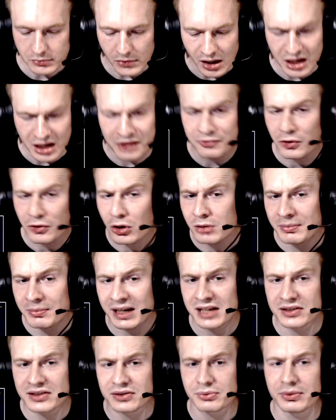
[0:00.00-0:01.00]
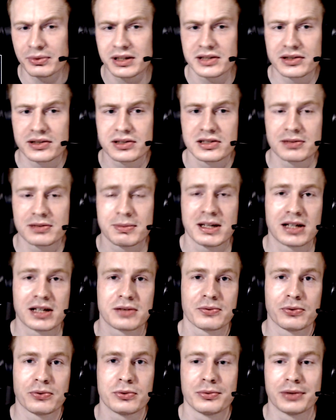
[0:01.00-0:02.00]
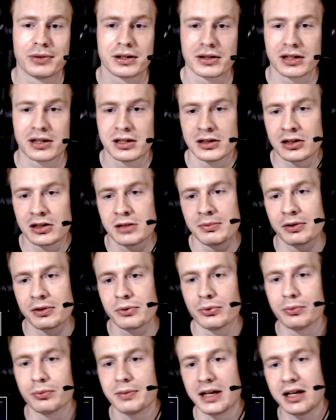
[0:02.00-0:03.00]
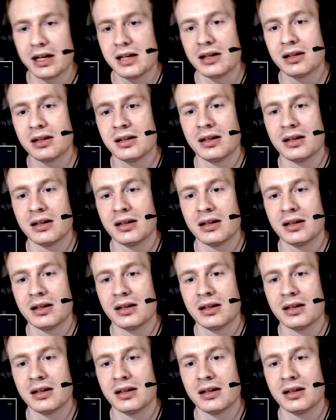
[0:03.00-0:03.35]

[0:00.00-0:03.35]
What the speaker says: if all major regions make it through, we're gonna end up in Group A.